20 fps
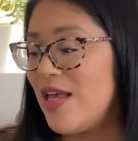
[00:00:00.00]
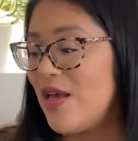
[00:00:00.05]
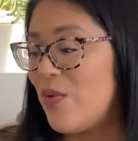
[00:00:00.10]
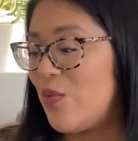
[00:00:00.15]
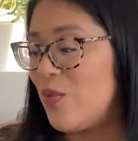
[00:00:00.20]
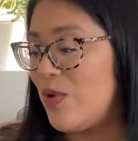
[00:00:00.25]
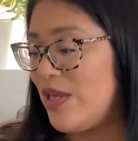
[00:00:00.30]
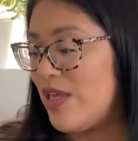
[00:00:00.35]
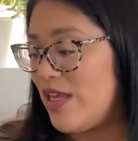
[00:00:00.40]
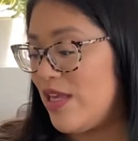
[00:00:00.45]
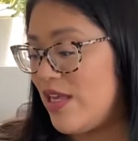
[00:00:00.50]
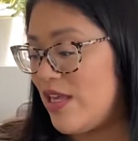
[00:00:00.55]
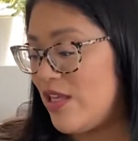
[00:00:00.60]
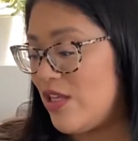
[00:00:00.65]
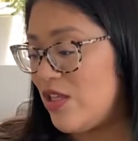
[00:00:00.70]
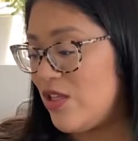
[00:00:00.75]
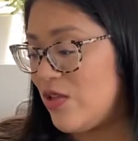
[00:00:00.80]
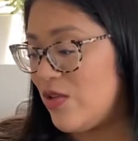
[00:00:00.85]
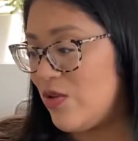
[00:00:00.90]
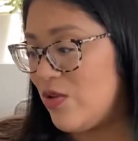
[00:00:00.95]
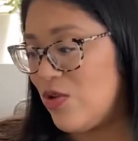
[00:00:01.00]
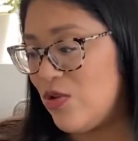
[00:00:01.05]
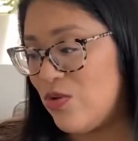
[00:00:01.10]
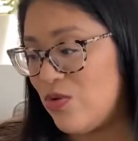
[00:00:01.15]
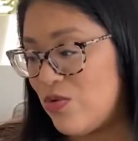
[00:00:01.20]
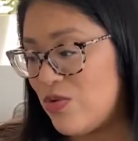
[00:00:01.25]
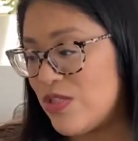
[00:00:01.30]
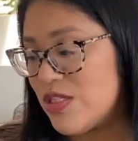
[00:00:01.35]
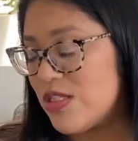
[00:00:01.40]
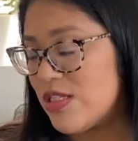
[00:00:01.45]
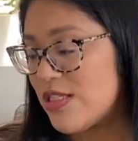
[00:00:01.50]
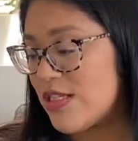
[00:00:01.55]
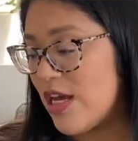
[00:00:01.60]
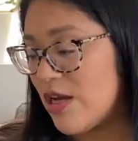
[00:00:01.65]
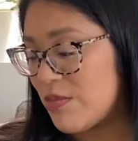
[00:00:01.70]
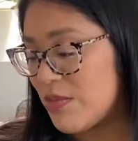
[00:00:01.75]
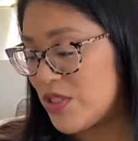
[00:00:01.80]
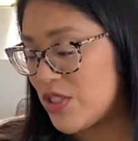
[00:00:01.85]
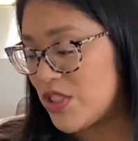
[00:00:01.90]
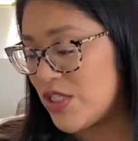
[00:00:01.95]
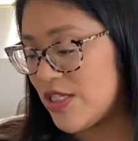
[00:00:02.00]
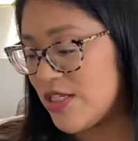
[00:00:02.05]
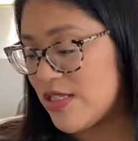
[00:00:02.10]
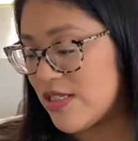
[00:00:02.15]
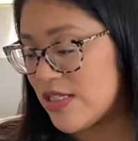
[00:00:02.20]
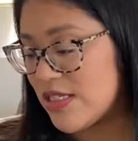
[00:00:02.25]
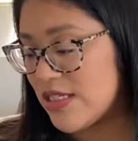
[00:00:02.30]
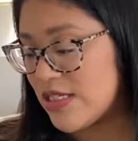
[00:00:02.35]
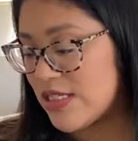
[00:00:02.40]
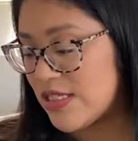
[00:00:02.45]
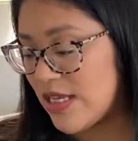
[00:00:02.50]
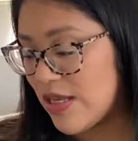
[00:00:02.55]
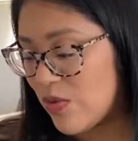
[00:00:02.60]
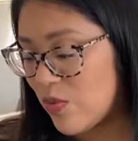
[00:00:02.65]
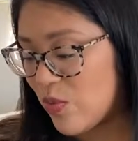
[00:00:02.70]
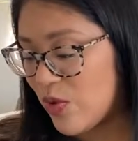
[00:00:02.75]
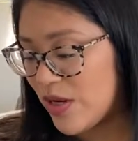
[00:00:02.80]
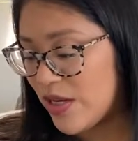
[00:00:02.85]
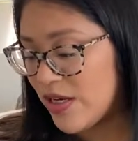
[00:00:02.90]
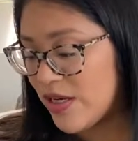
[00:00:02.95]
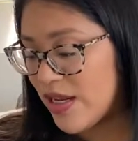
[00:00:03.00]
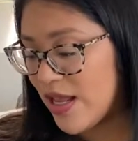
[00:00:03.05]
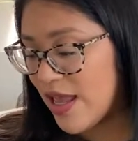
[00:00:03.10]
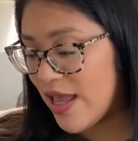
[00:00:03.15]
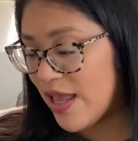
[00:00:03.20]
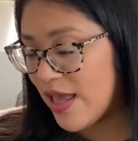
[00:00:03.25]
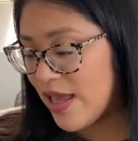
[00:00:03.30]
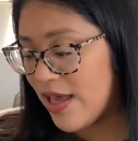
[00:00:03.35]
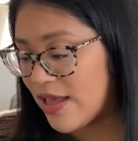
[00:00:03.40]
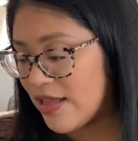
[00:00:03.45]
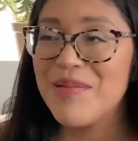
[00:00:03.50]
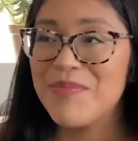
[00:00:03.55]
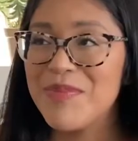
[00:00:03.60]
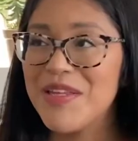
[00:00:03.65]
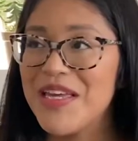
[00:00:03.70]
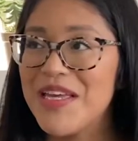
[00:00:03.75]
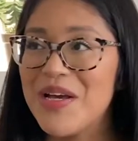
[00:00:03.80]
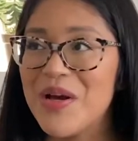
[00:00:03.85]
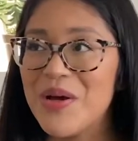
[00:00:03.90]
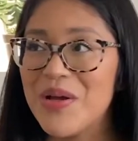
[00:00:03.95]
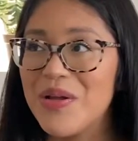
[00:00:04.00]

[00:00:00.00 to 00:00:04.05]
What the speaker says: we use the sound machine since day one, and I'm like